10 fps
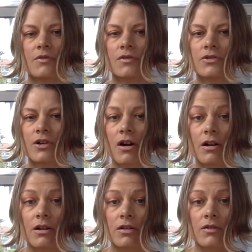up towards your
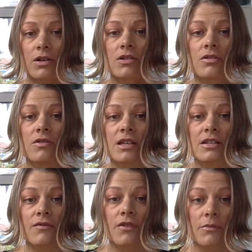heart. You can do
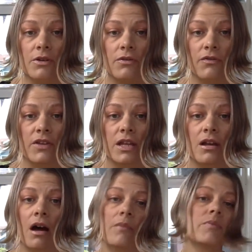this from your feet
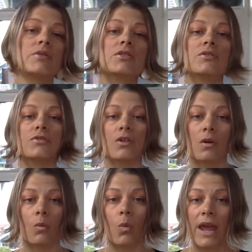up to
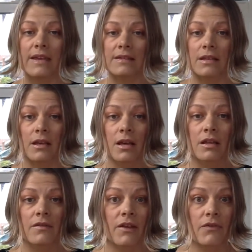your waist.
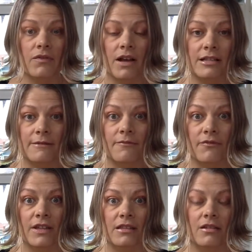If you've got some
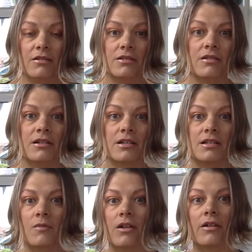feet that are starting to
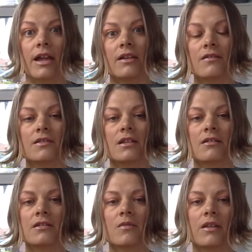swell or ankles that
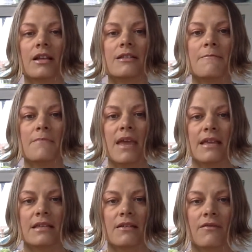are swelling, it's
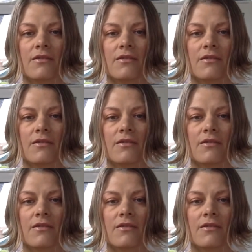amazing